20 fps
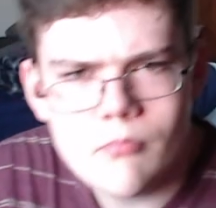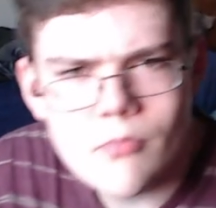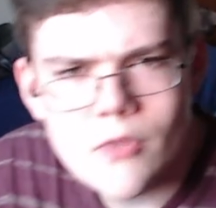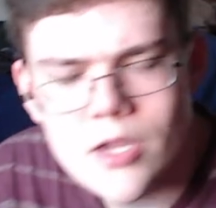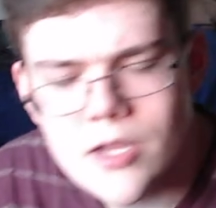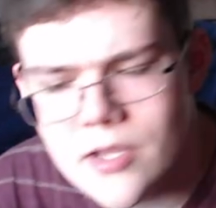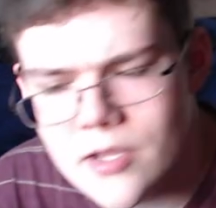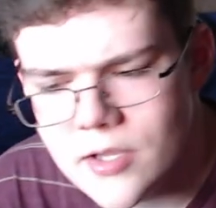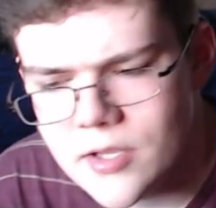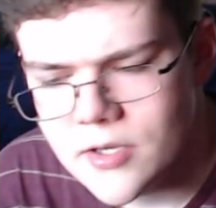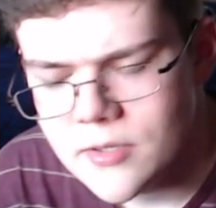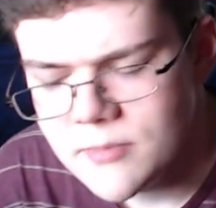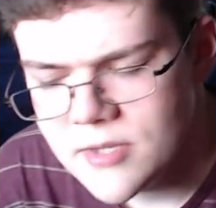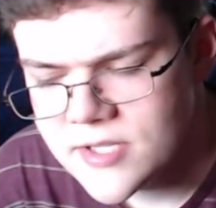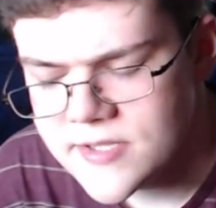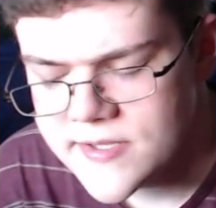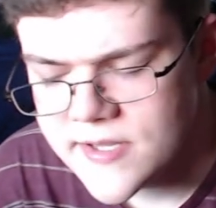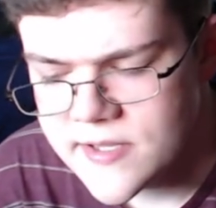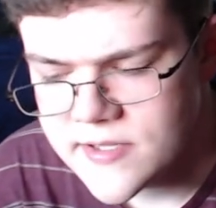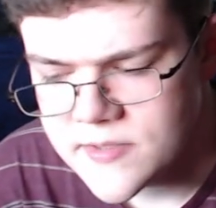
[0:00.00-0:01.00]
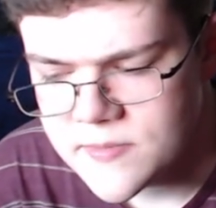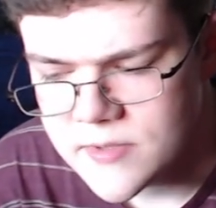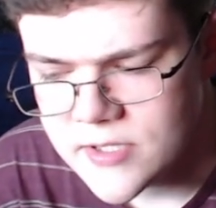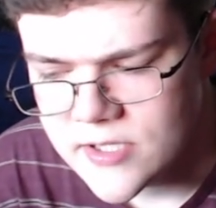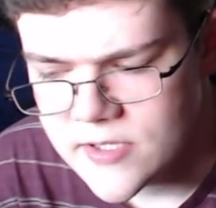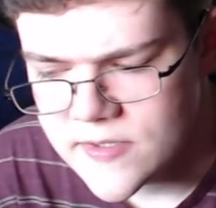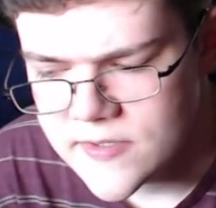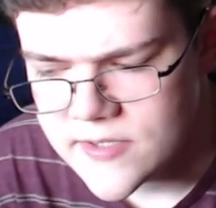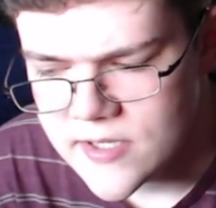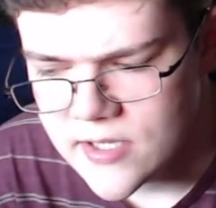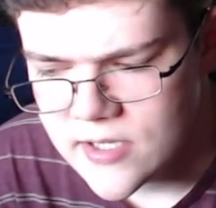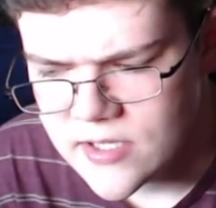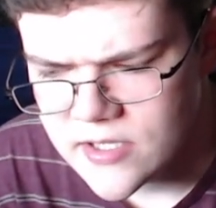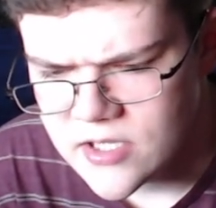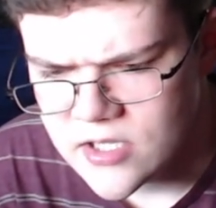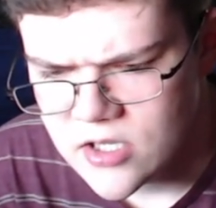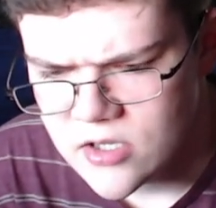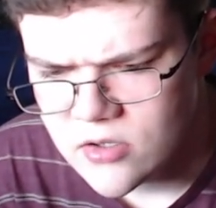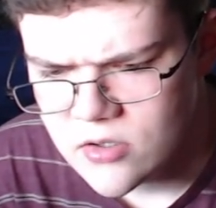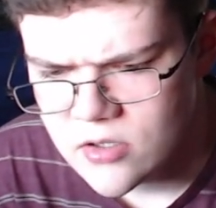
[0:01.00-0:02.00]
yeah, and it makes sense because, uh, you
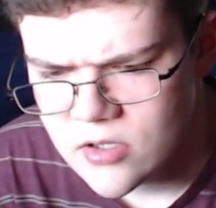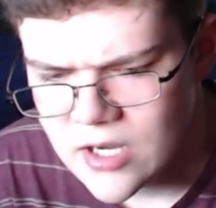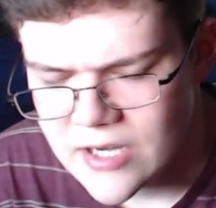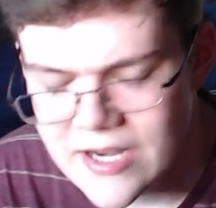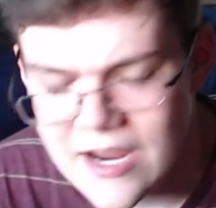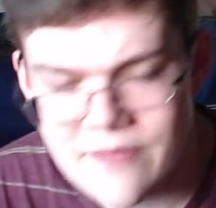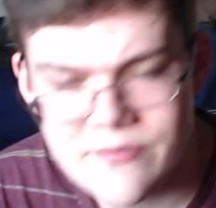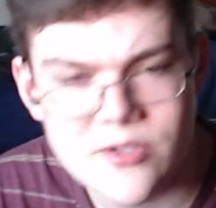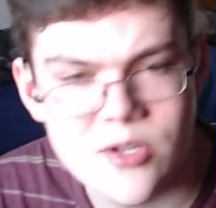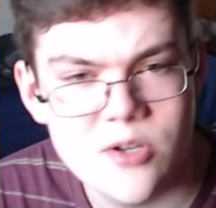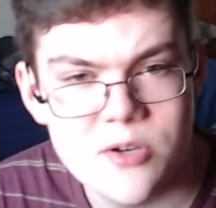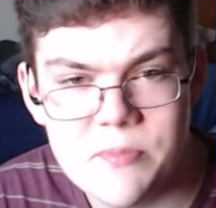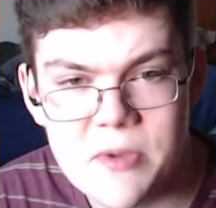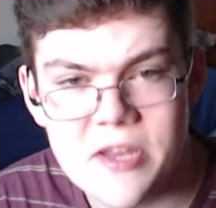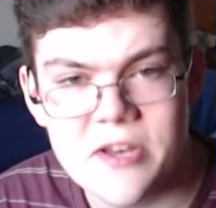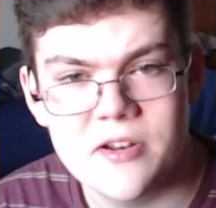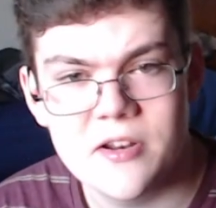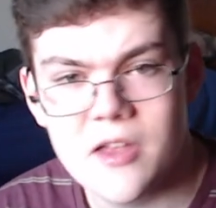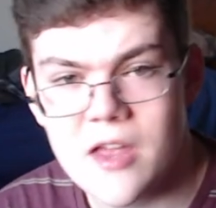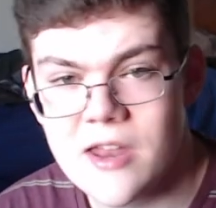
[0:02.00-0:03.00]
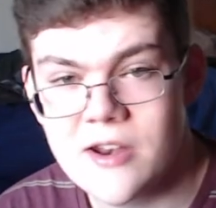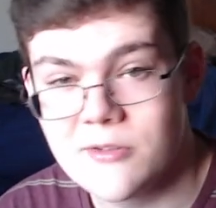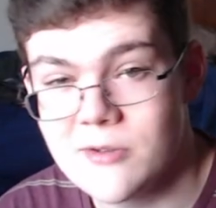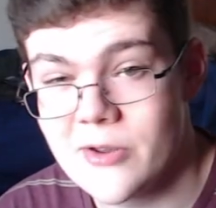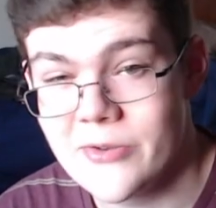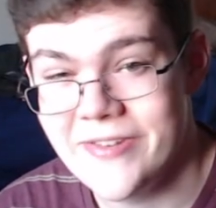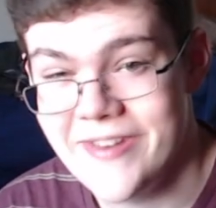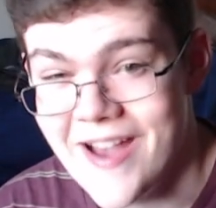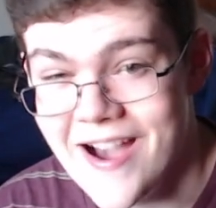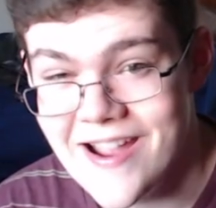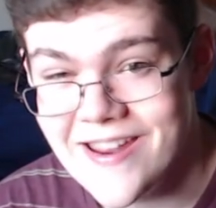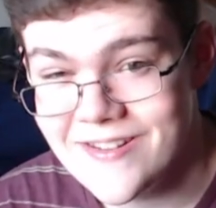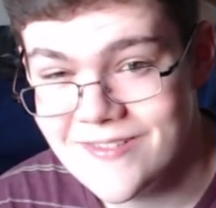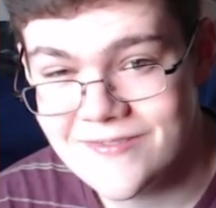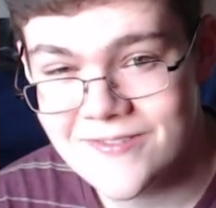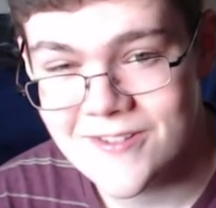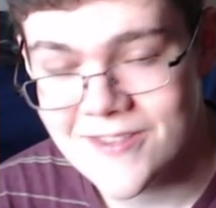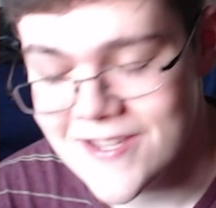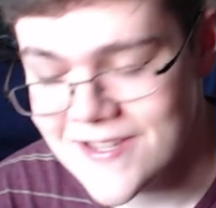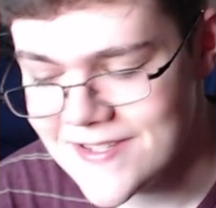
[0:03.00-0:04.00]
know, I'd have to go to bed at, at around 9
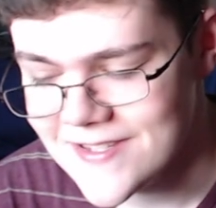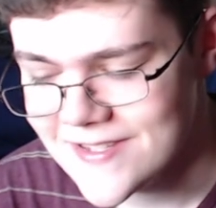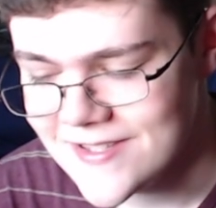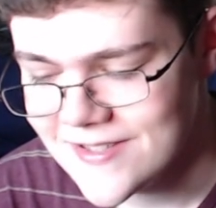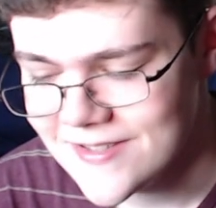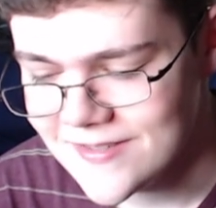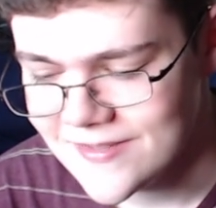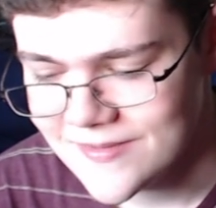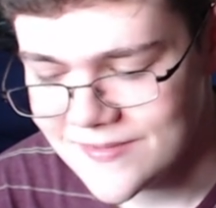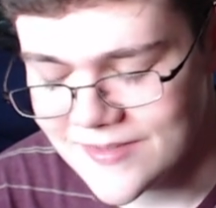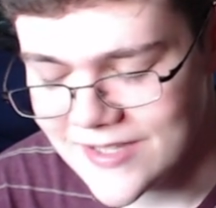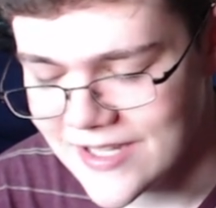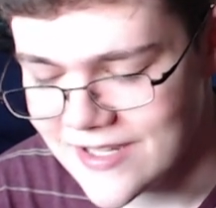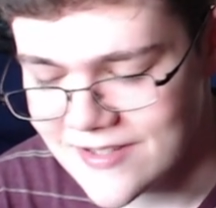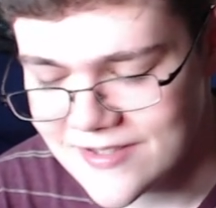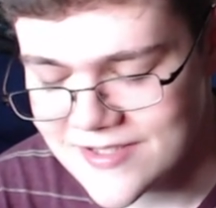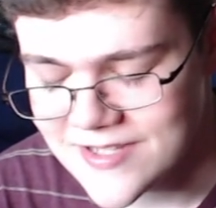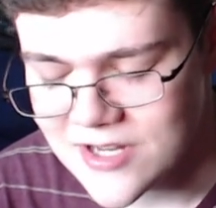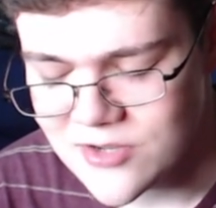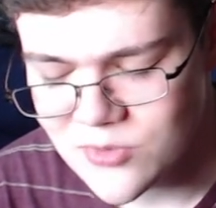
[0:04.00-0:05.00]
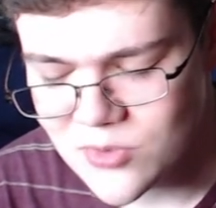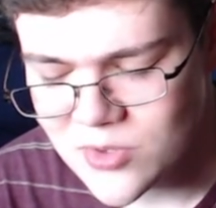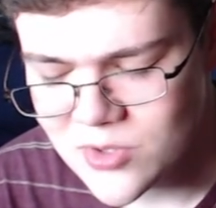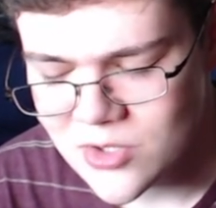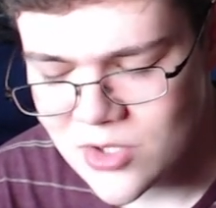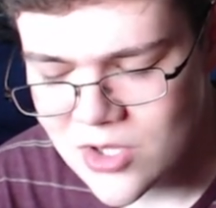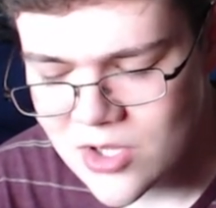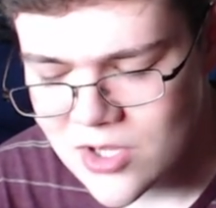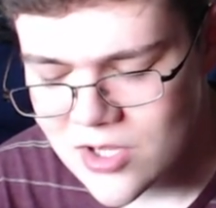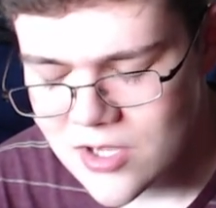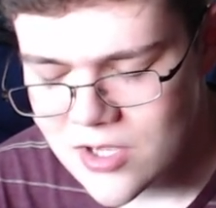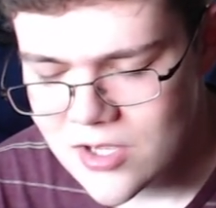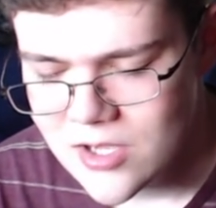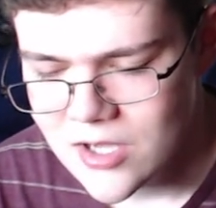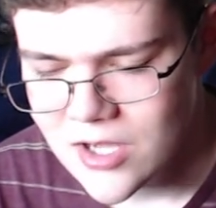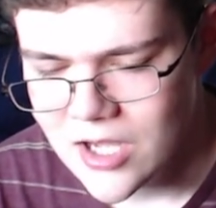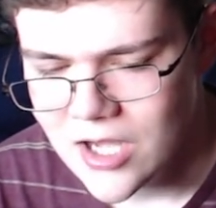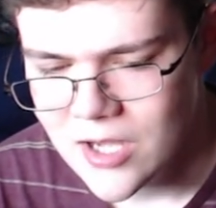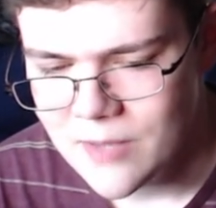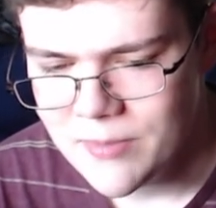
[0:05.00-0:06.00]
for this, like, schedule.
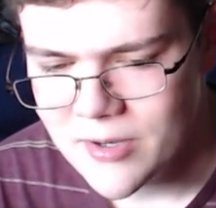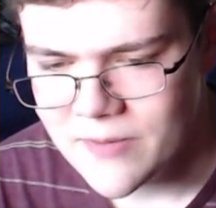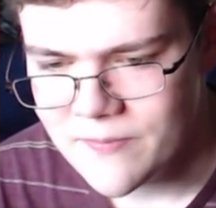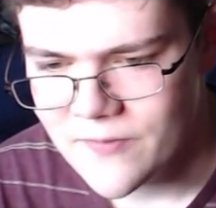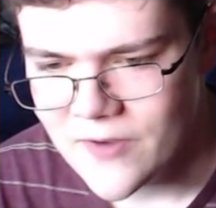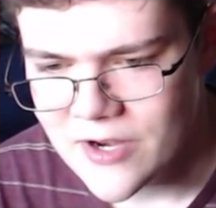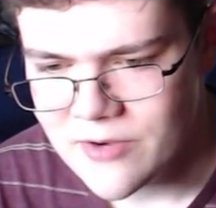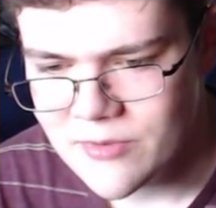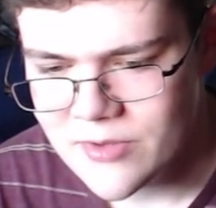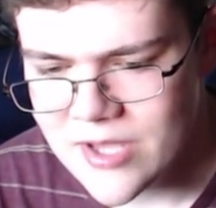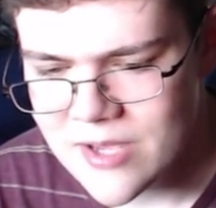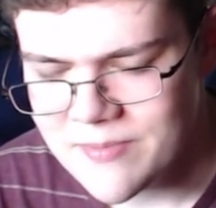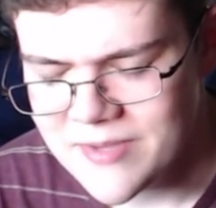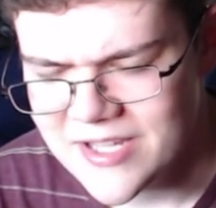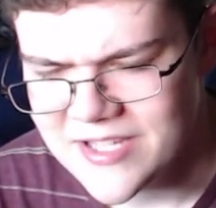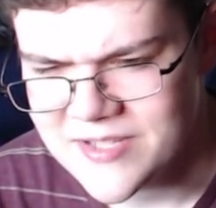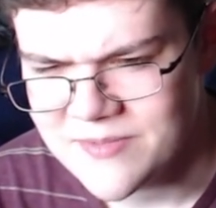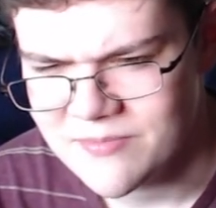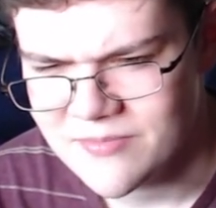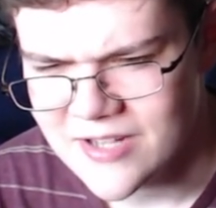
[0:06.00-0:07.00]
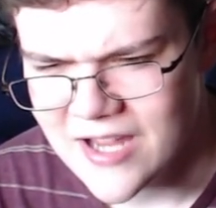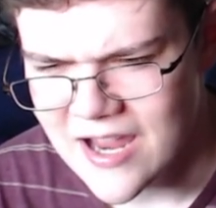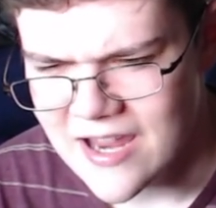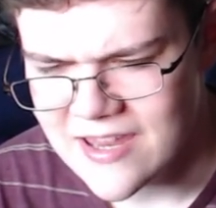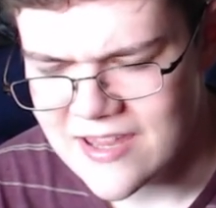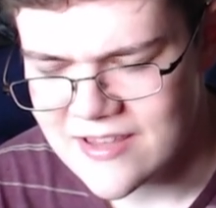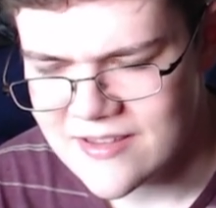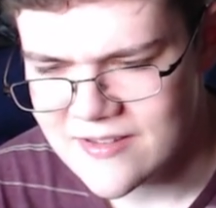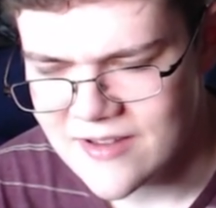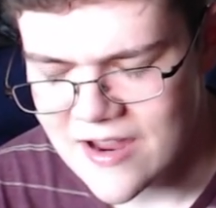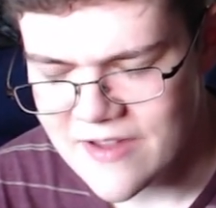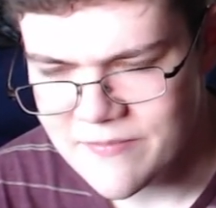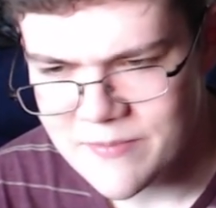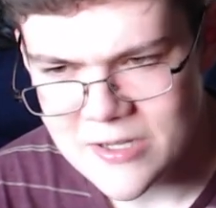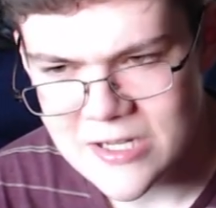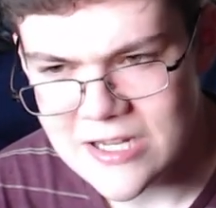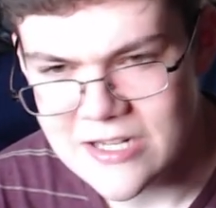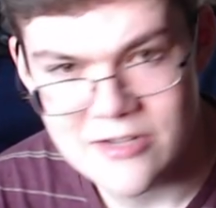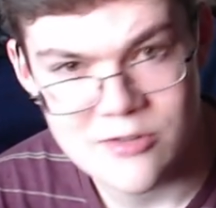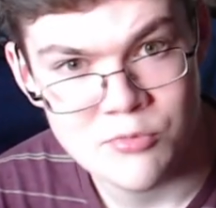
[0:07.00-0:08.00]
Uh, but I'm fine with that because I'm, I, I've been
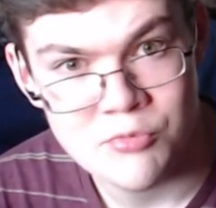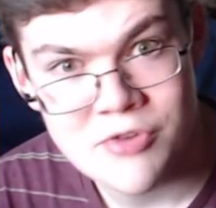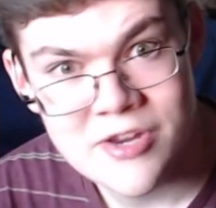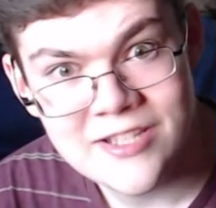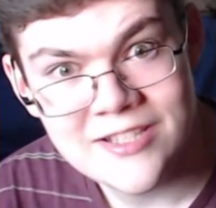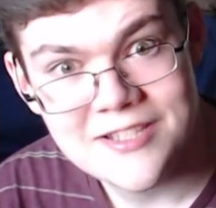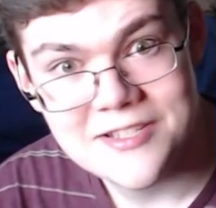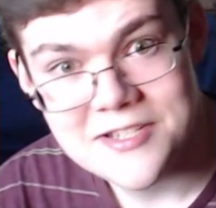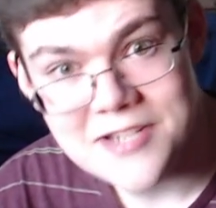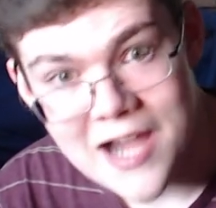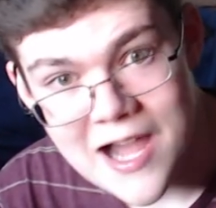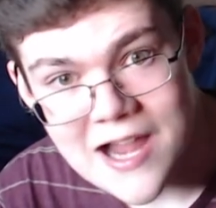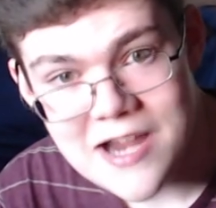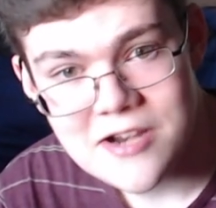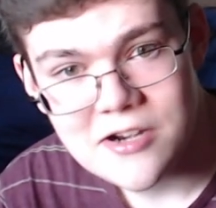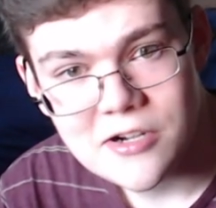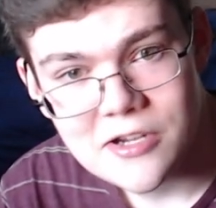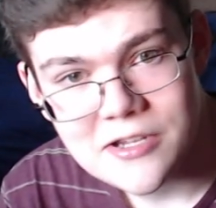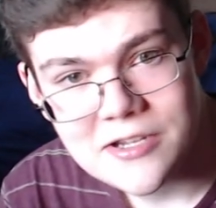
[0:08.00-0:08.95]
getting really tired at